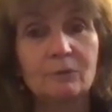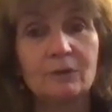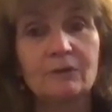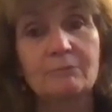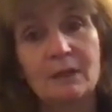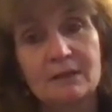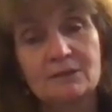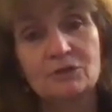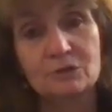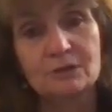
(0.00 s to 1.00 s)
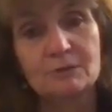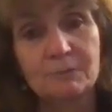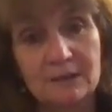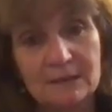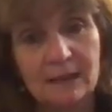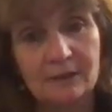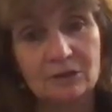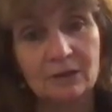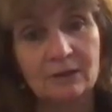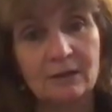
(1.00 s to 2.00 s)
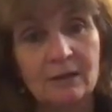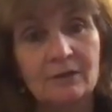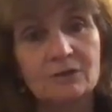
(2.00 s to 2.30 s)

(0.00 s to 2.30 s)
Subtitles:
with Massachusetts Peace Action.